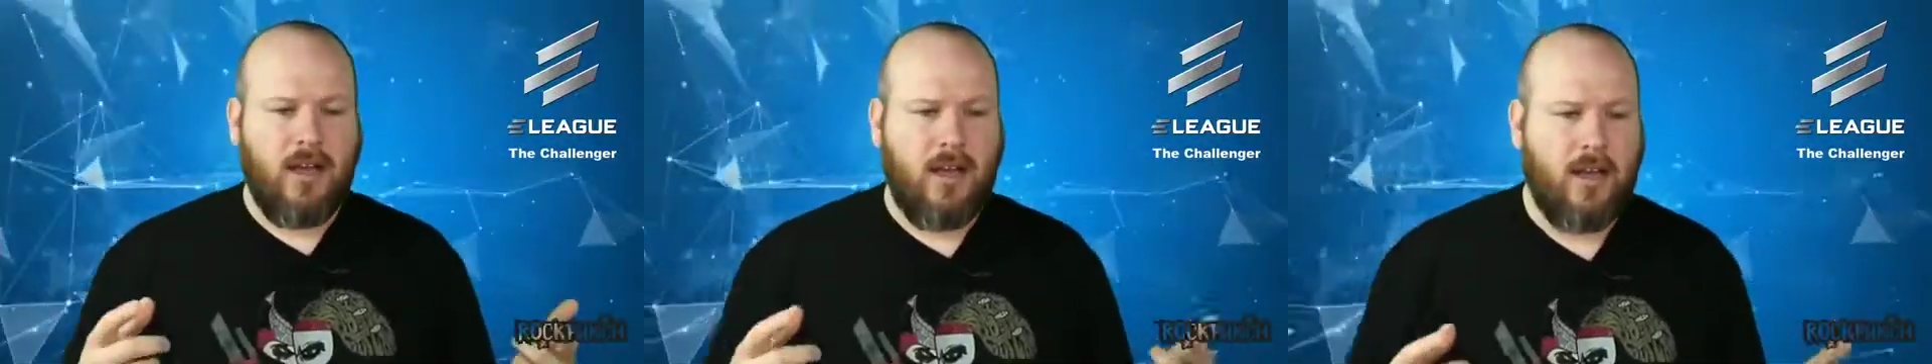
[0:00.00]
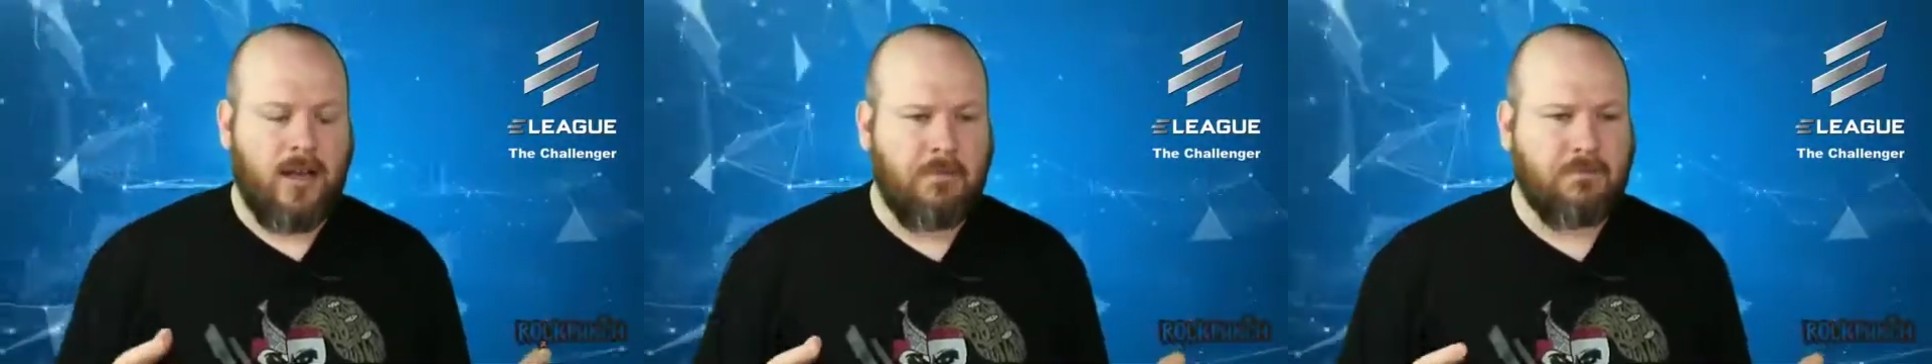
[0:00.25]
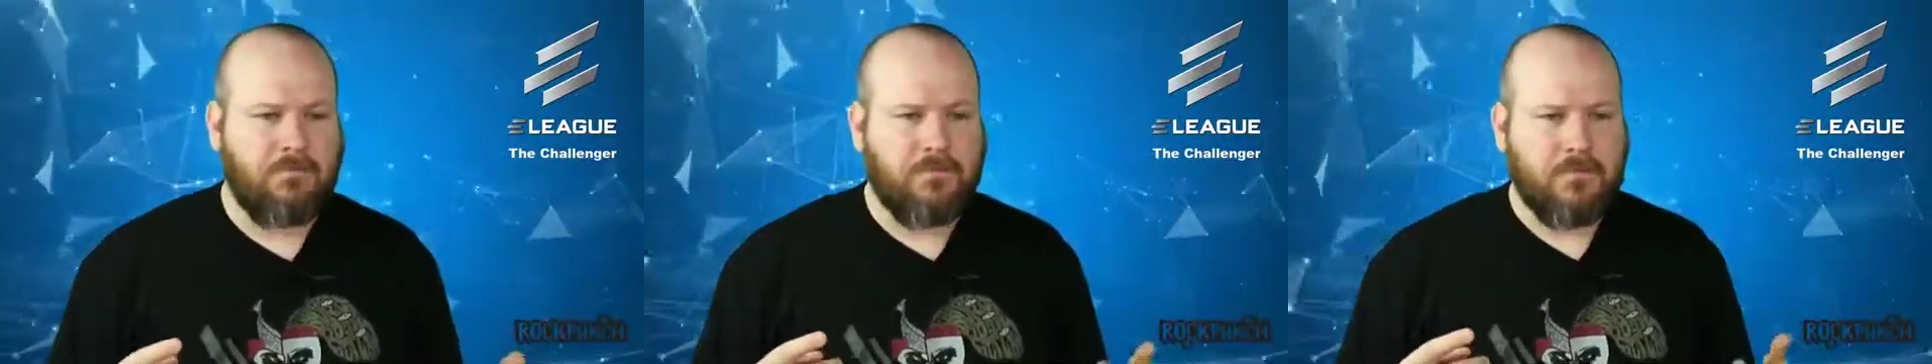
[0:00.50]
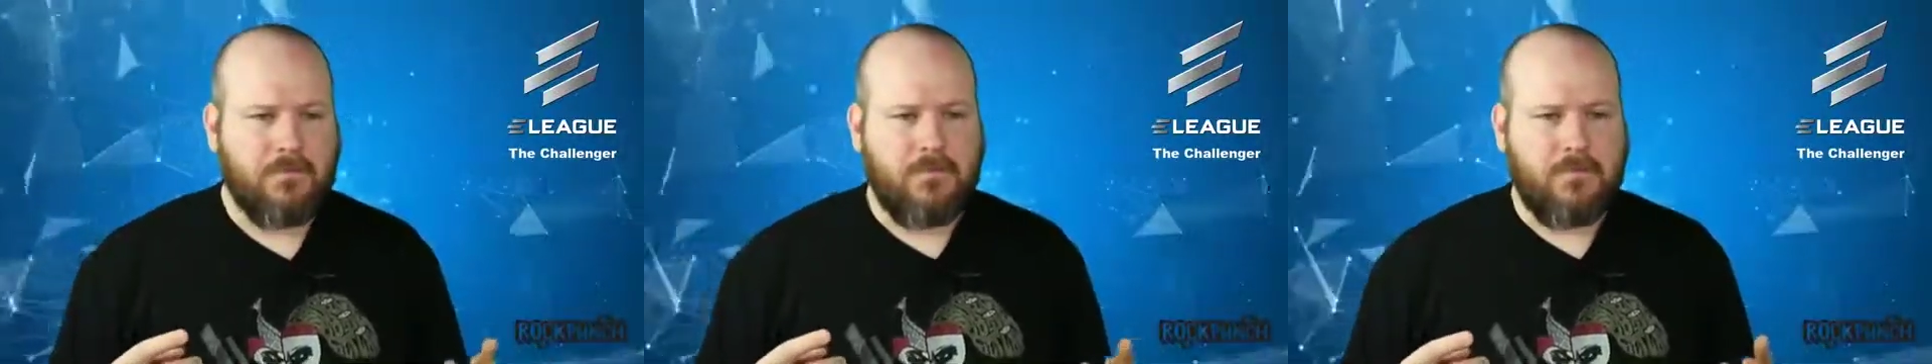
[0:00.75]
And
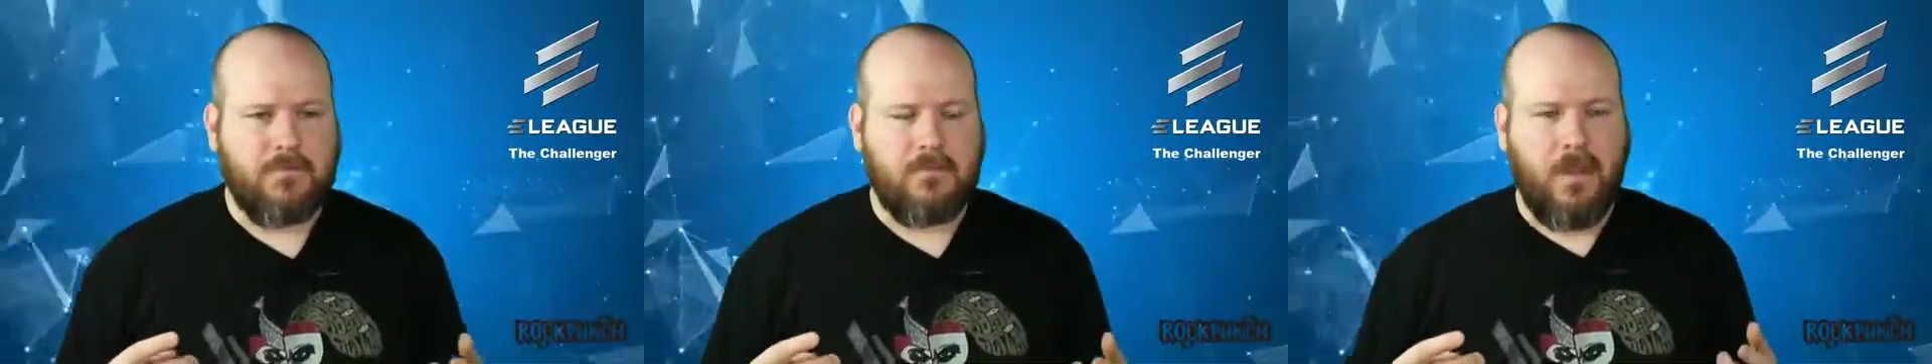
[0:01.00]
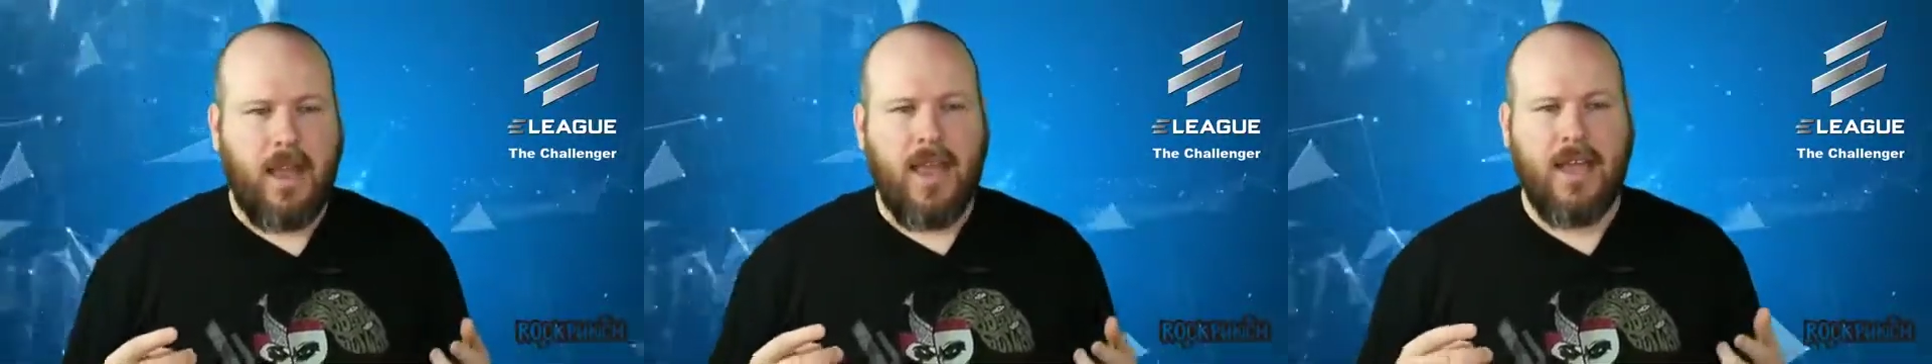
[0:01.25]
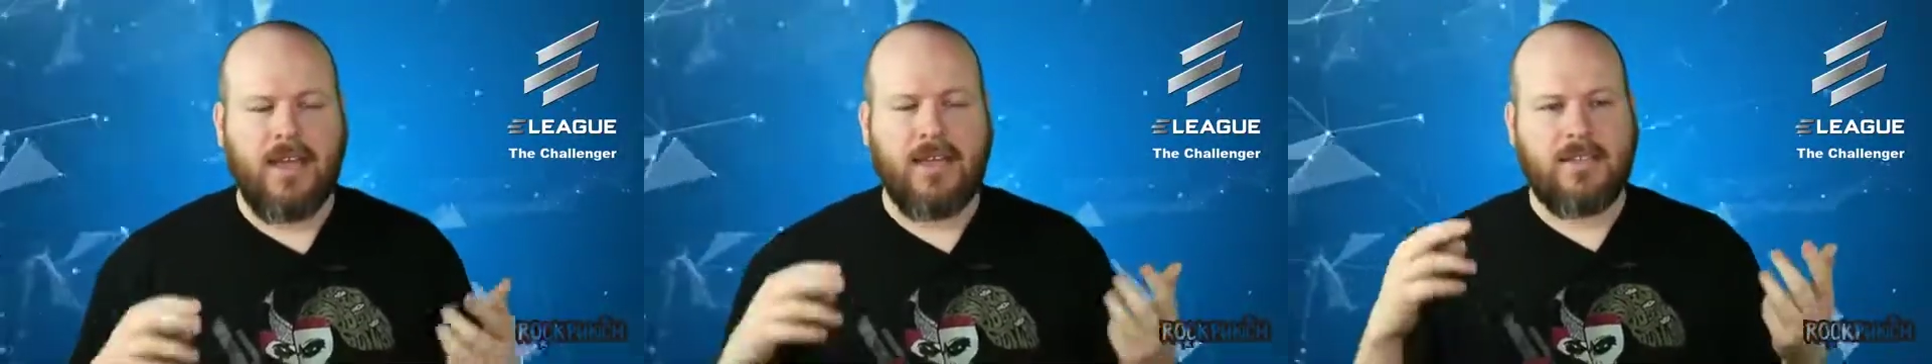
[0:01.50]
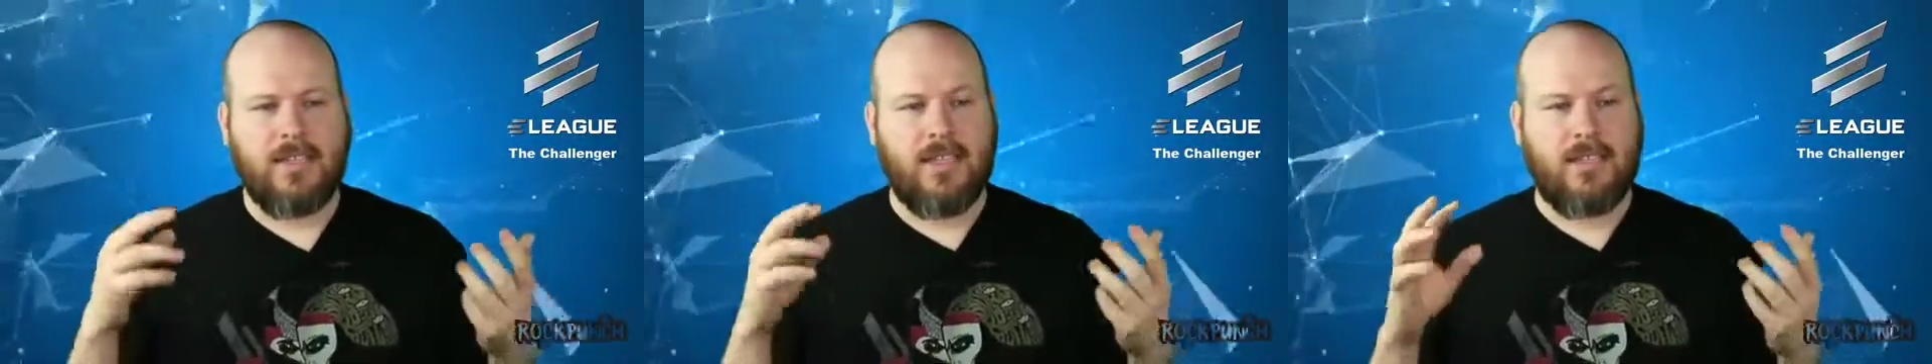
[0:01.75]

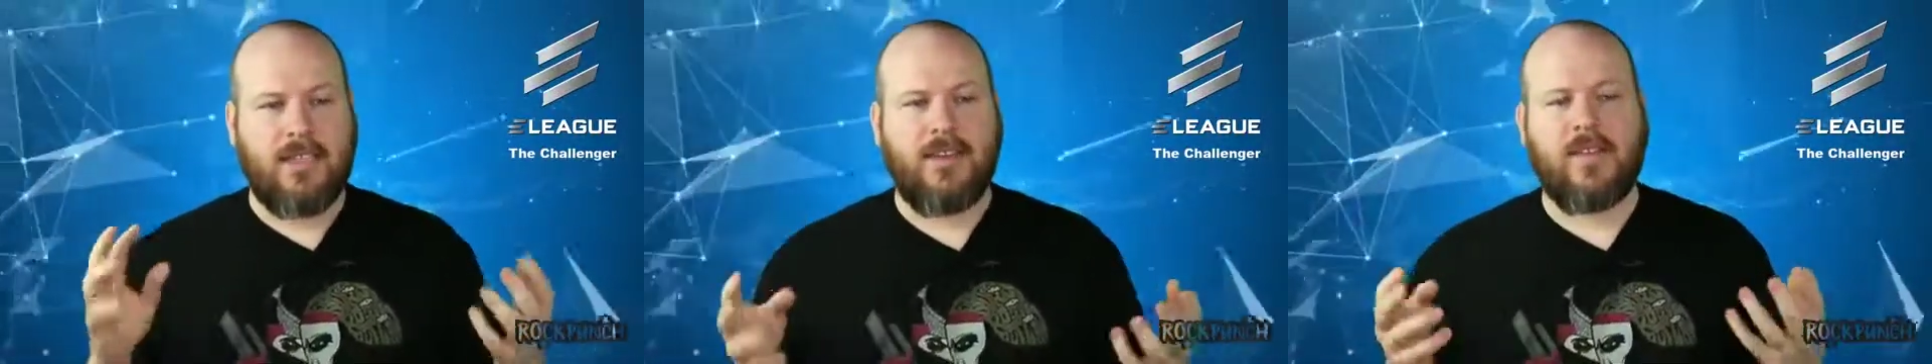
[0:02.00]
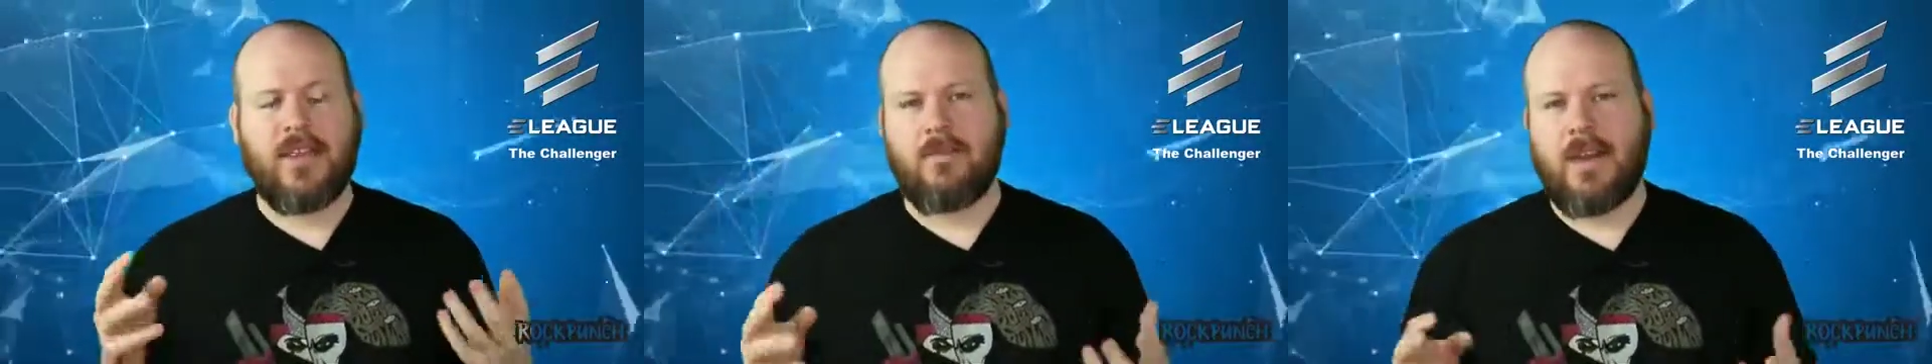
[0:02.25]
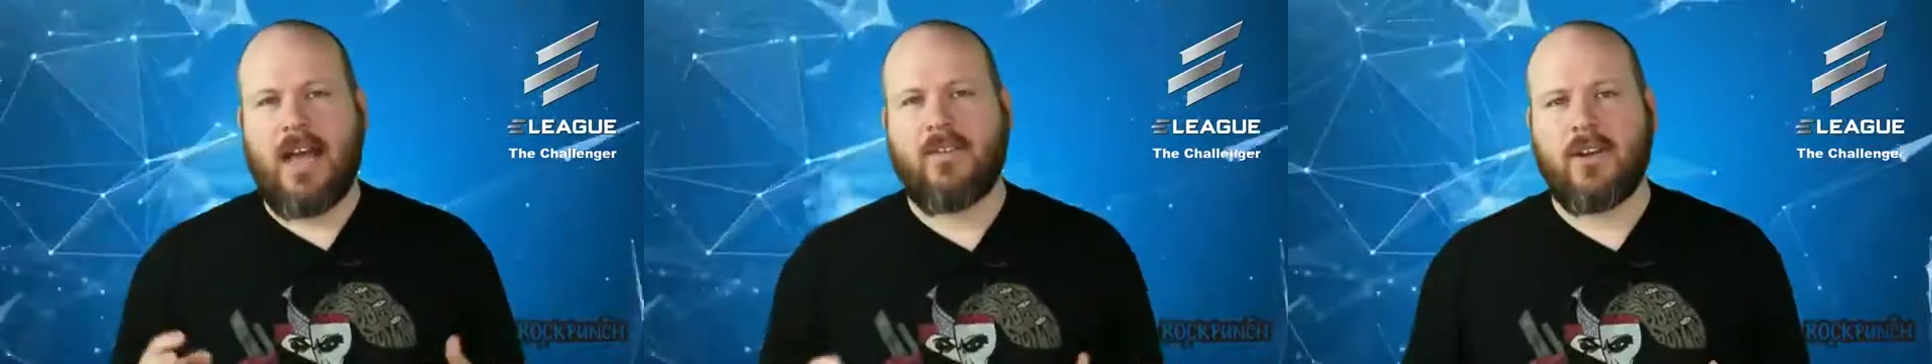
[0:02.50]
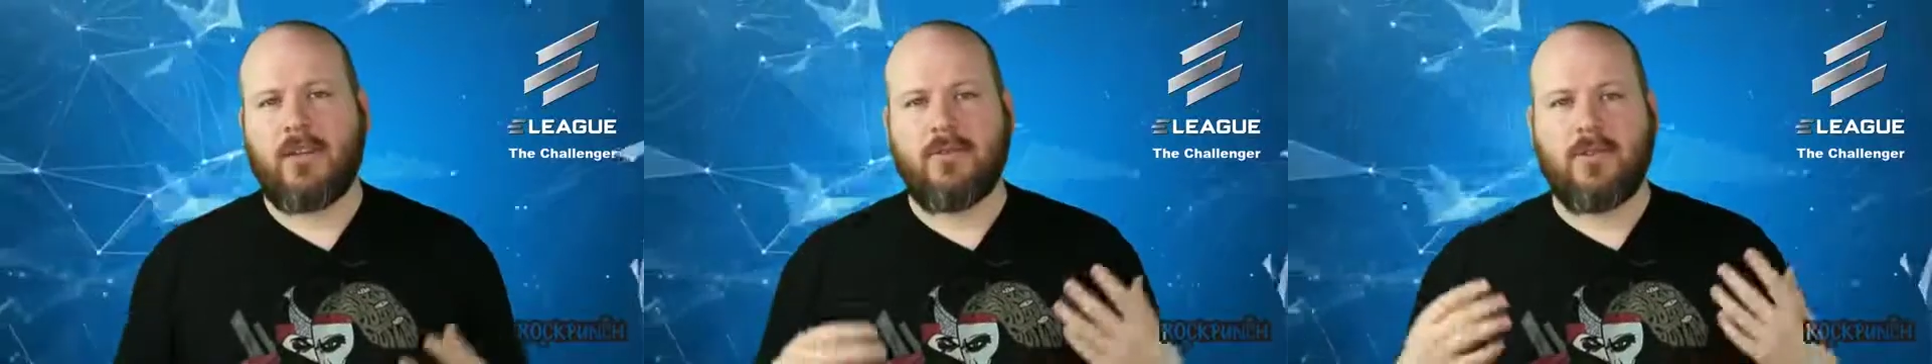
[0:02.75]
it's giving them an
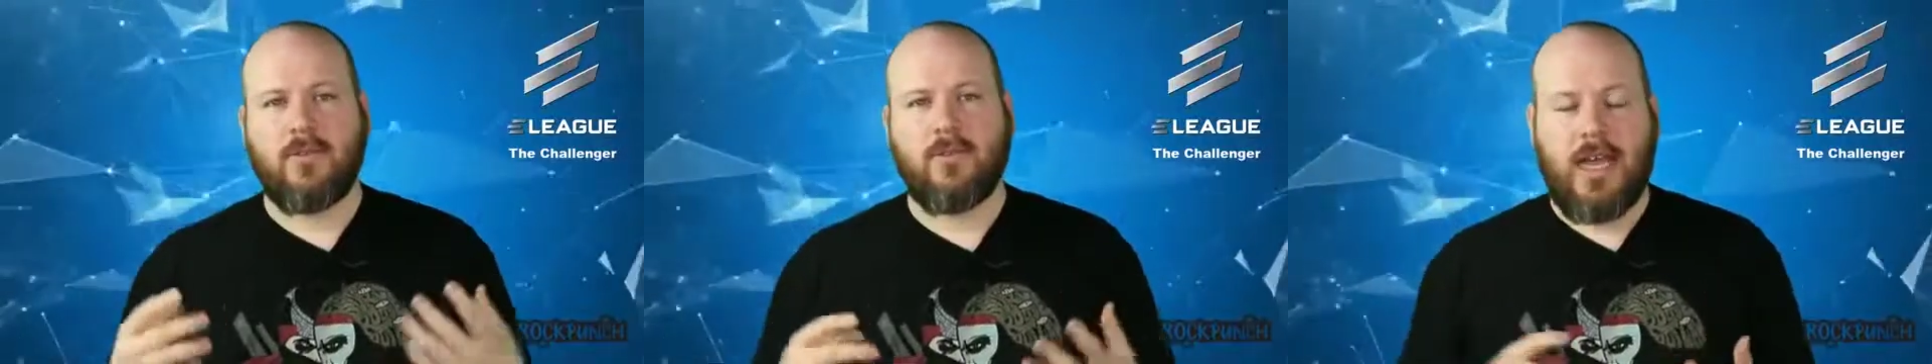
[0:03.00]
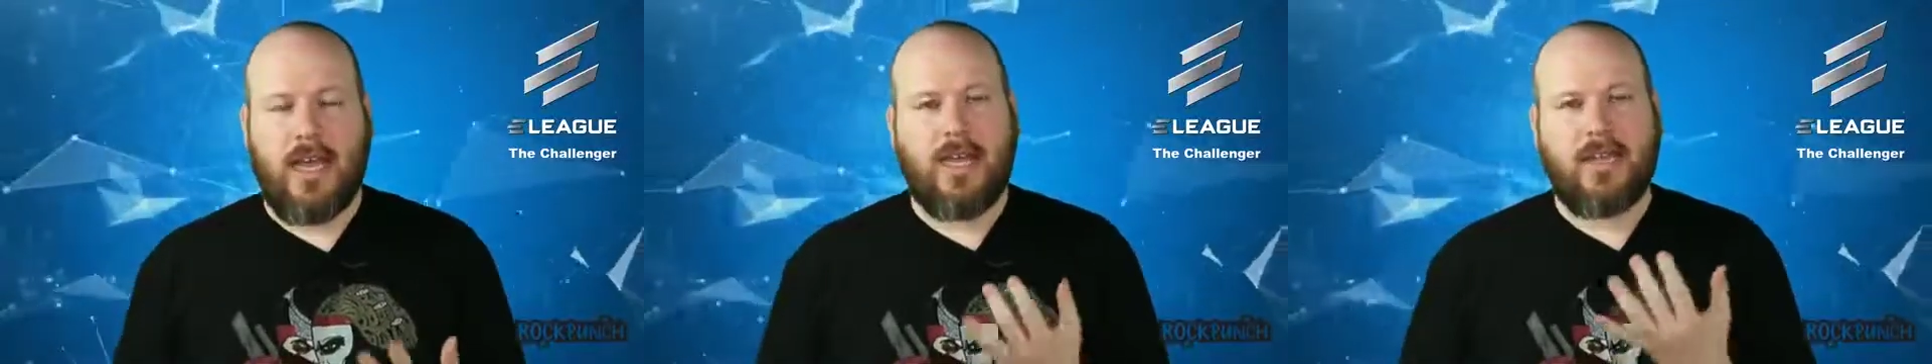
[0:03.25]
avenue to A,